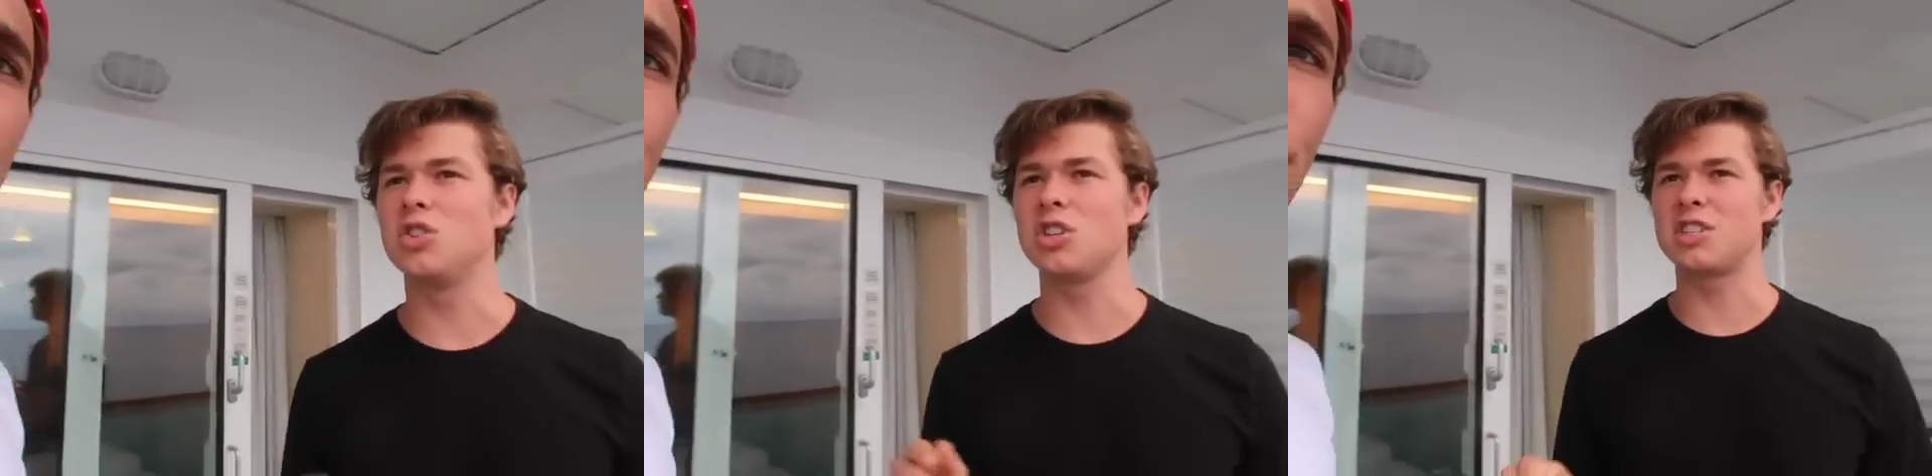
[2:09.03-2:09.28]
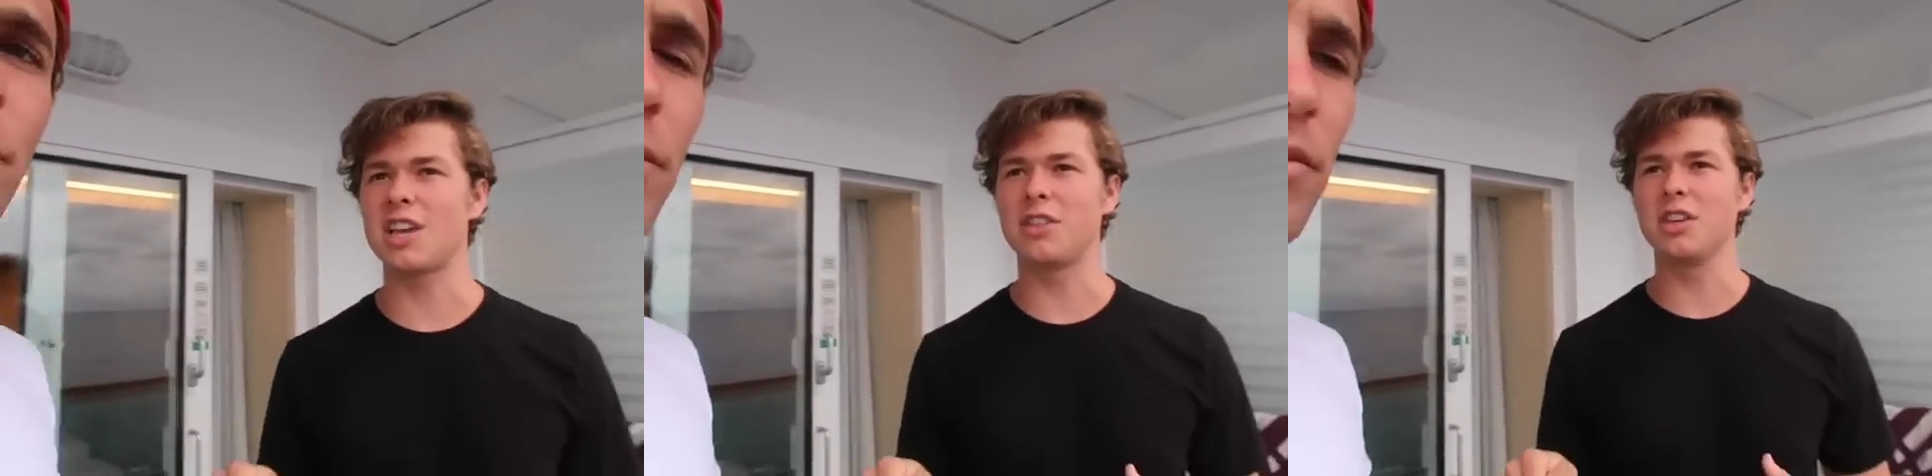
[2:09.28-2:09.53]
you
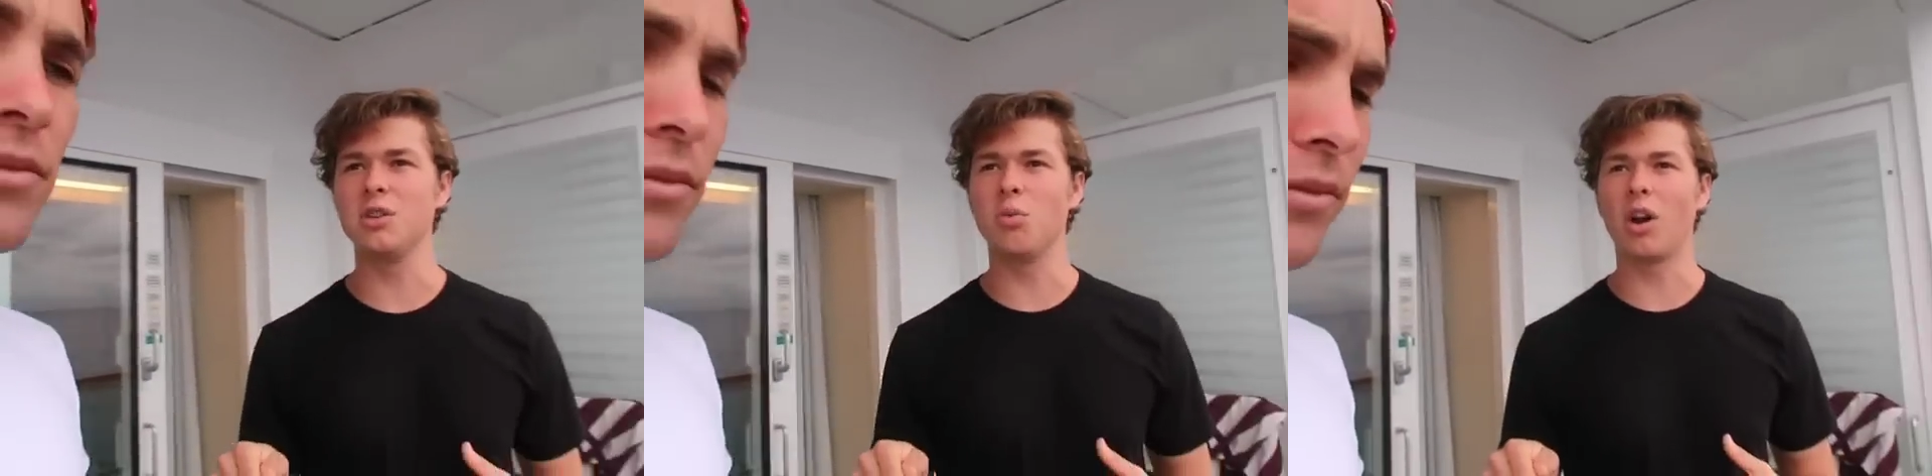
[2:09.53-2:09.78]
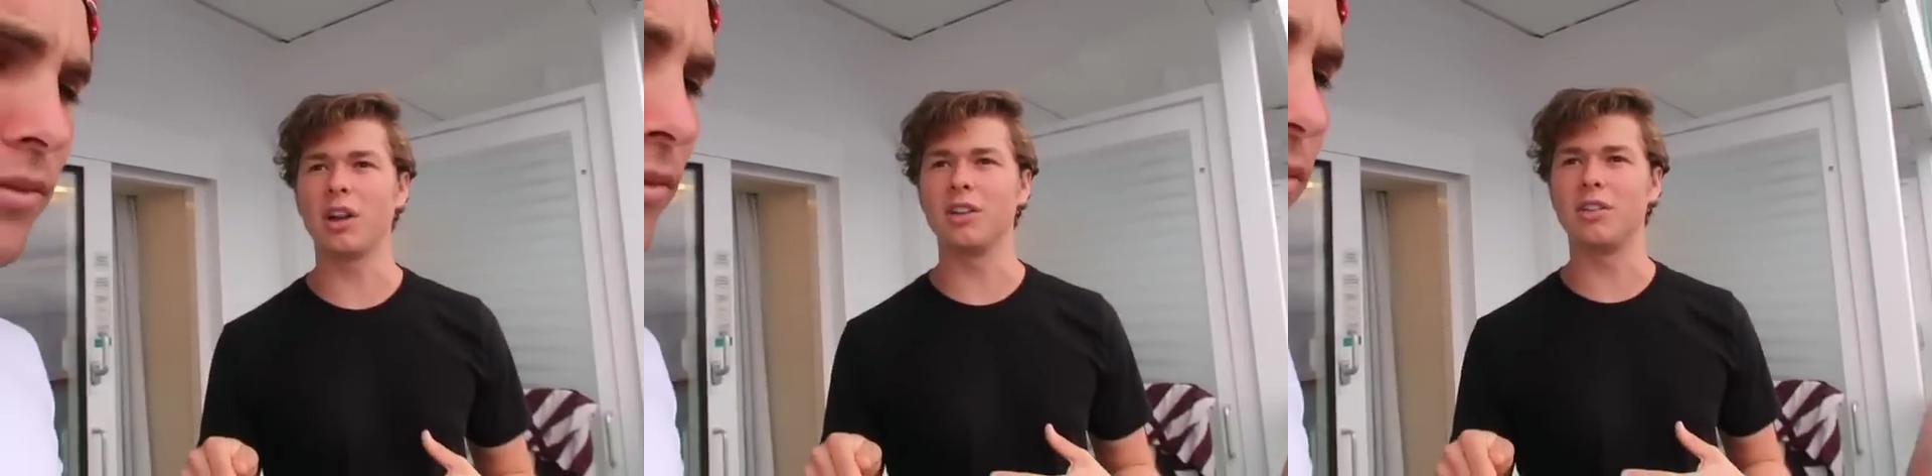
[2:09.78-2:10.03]
just said that
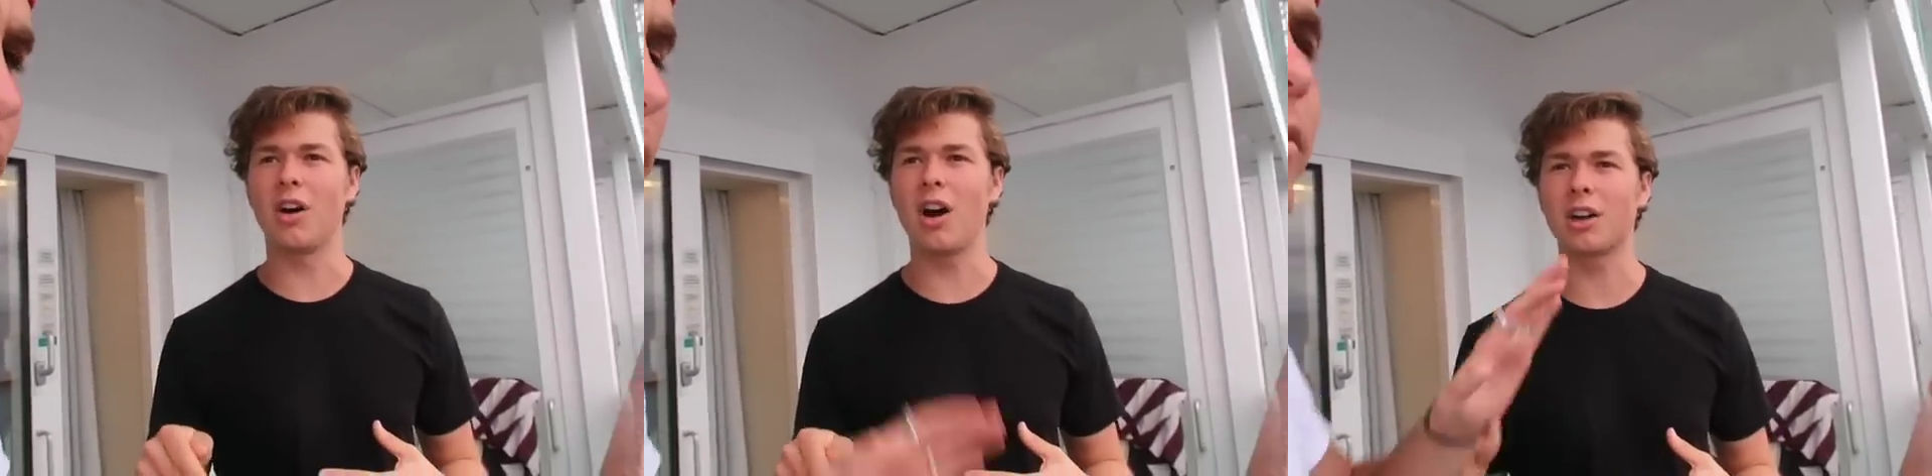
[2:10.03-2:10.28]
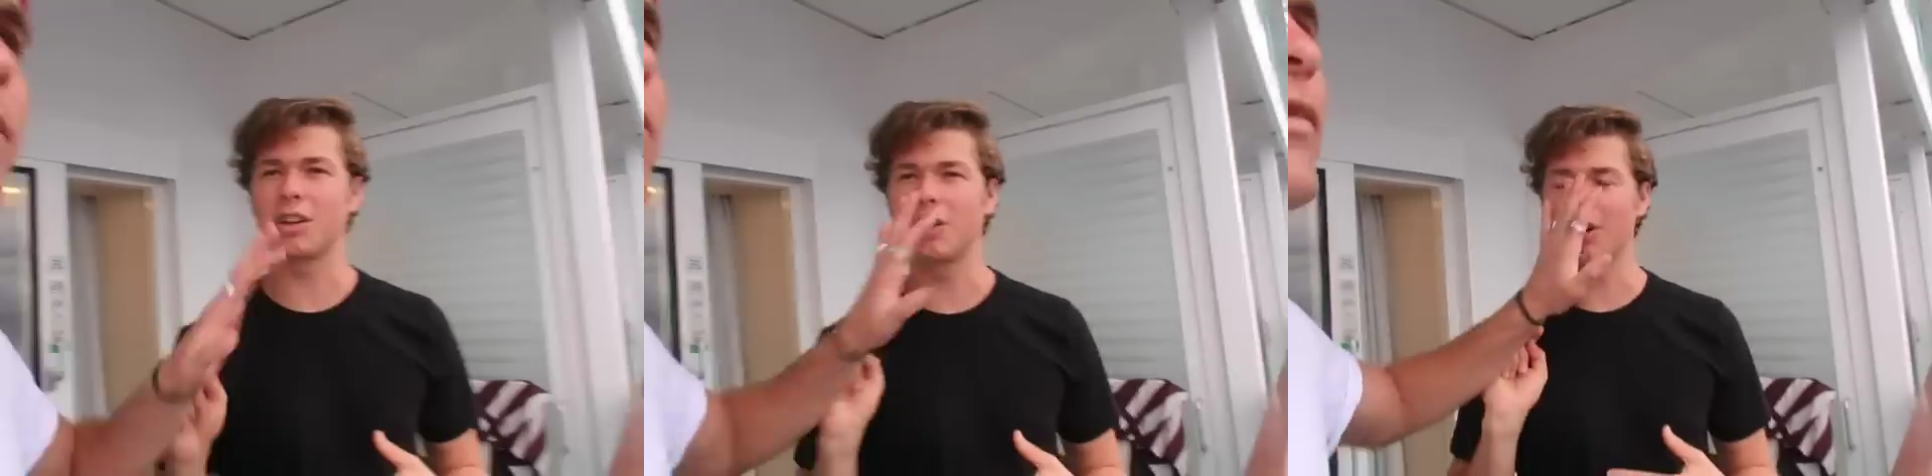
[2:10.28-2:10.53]
you wanted to
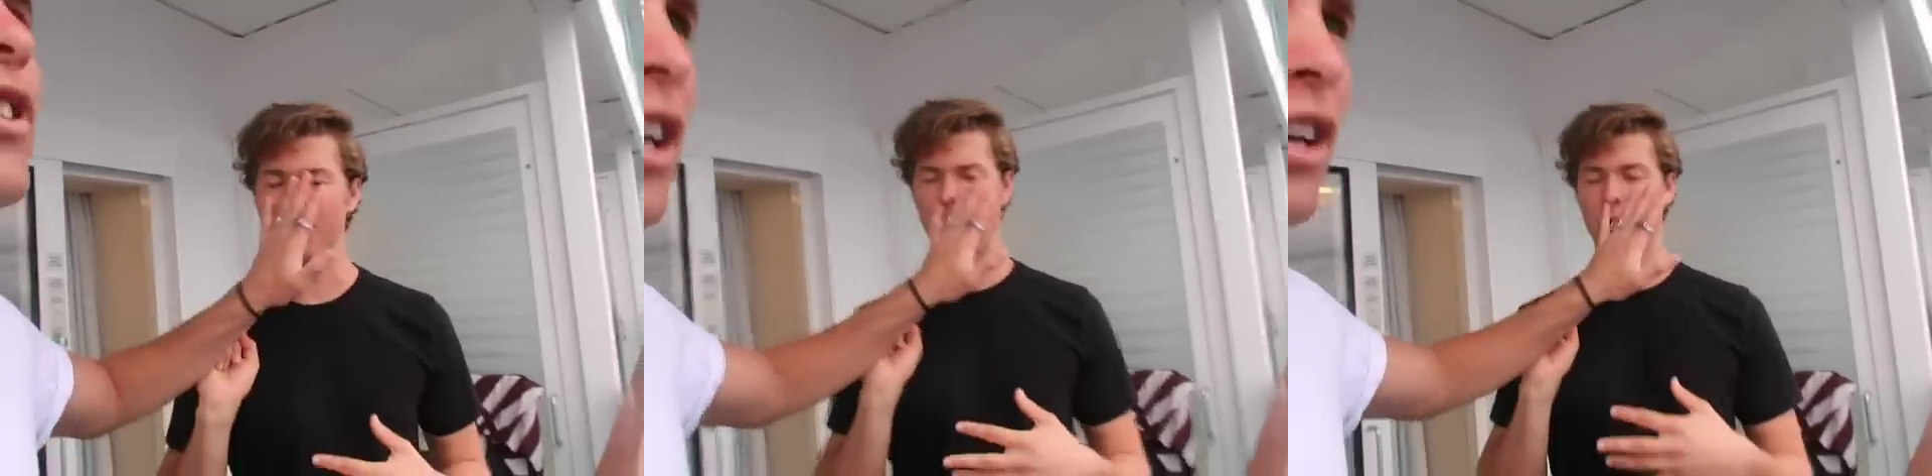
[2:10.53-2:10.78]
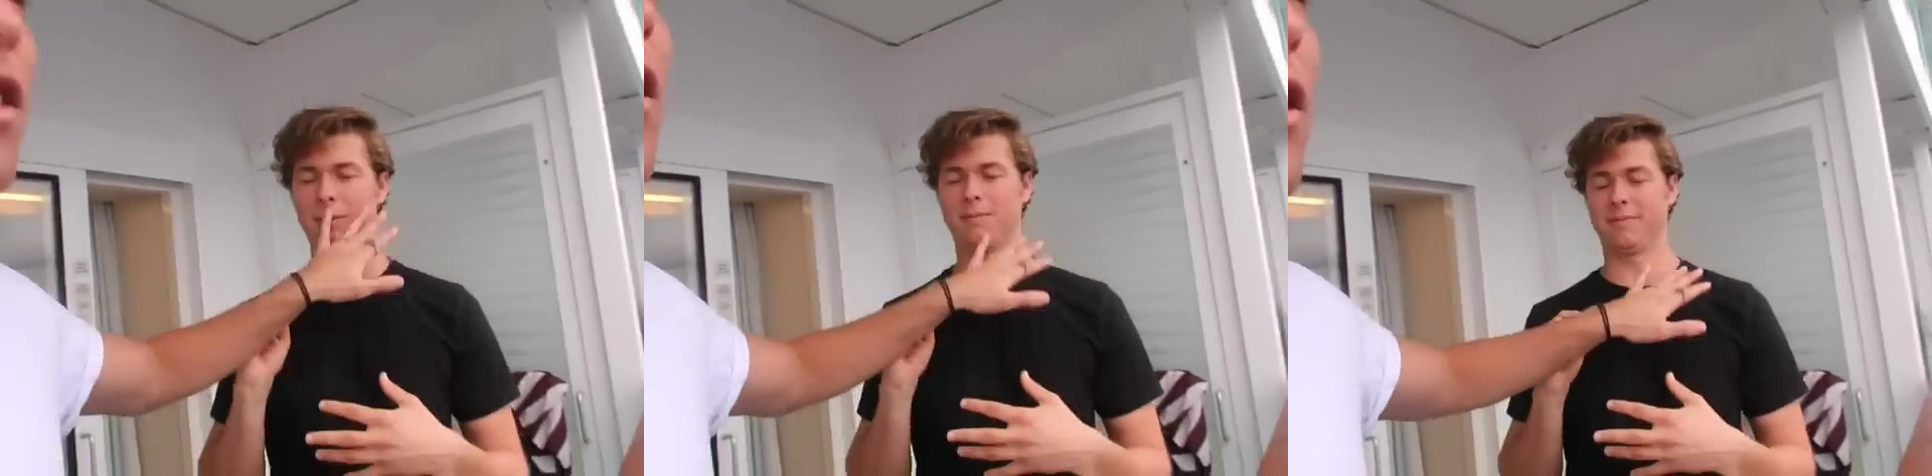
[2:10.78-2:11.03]
talk...
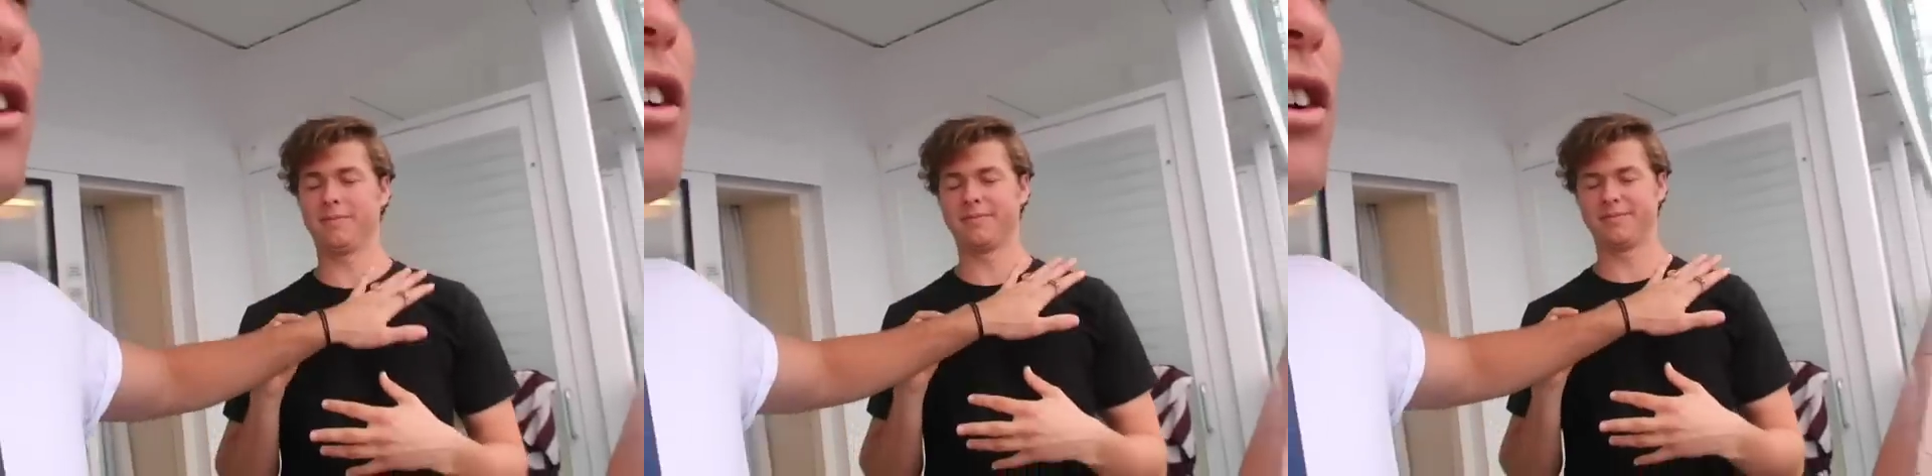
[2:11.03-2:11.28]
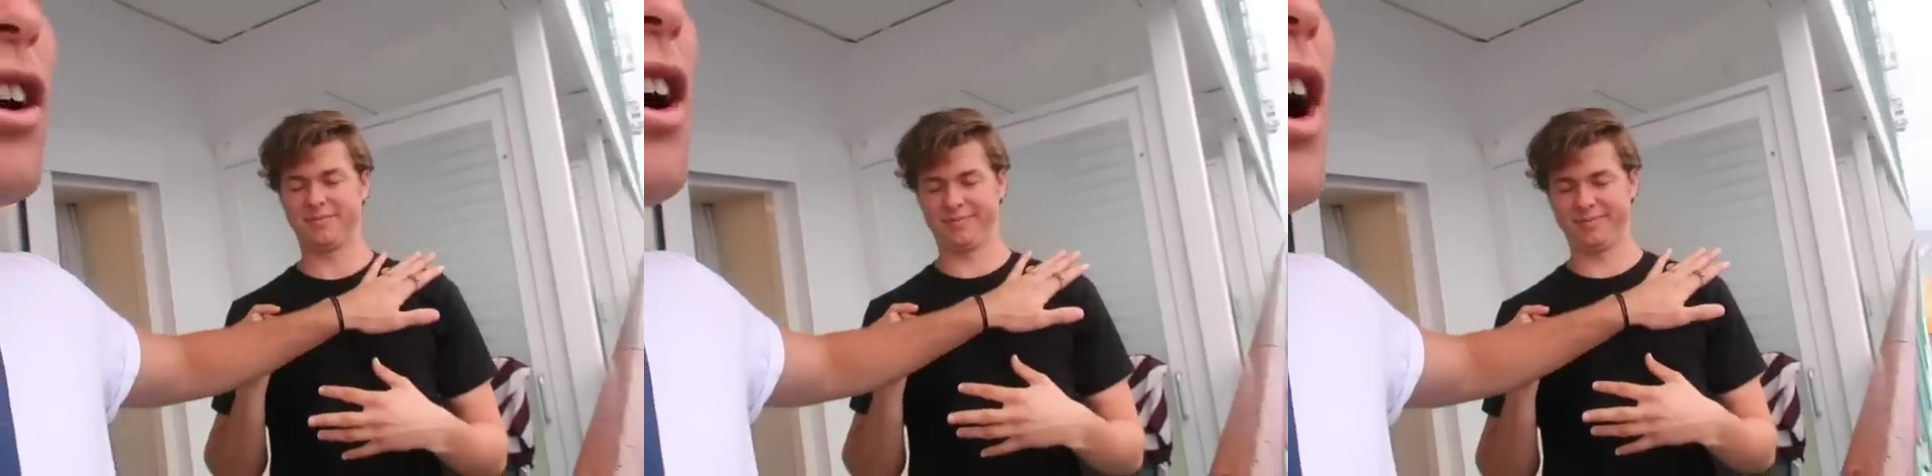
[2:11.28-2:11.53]
Look, look, look, look,
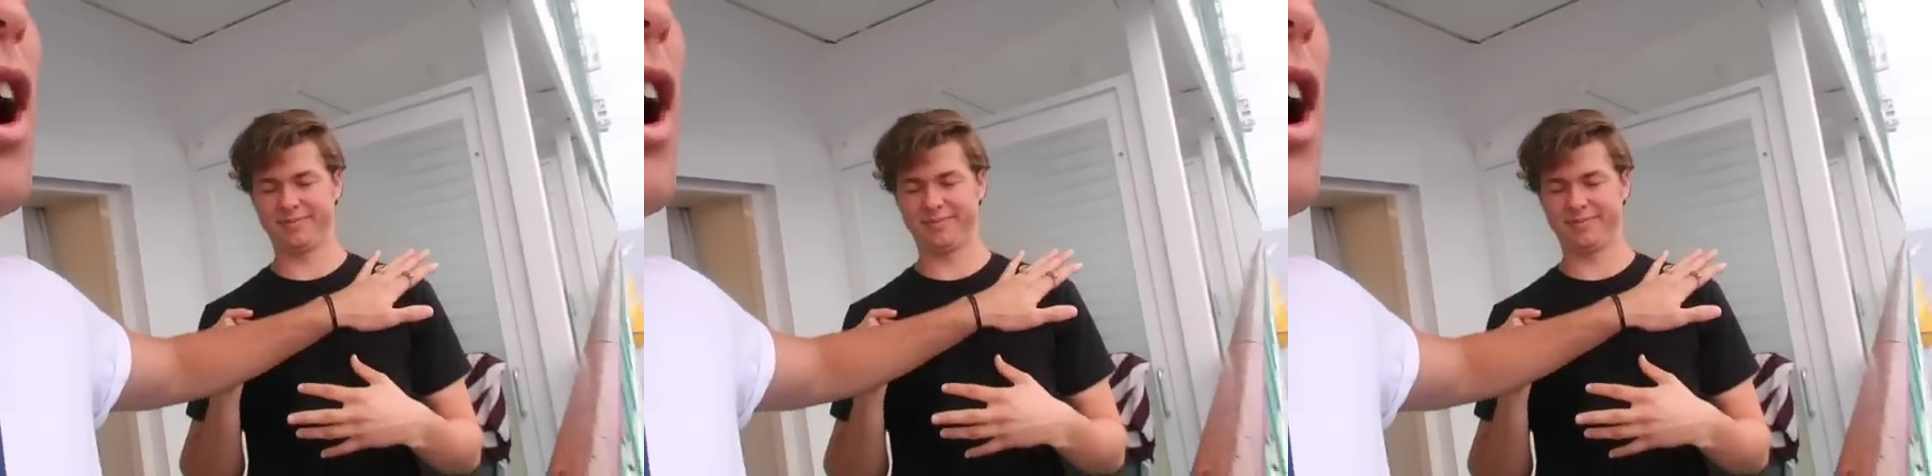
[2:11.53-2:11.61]
look.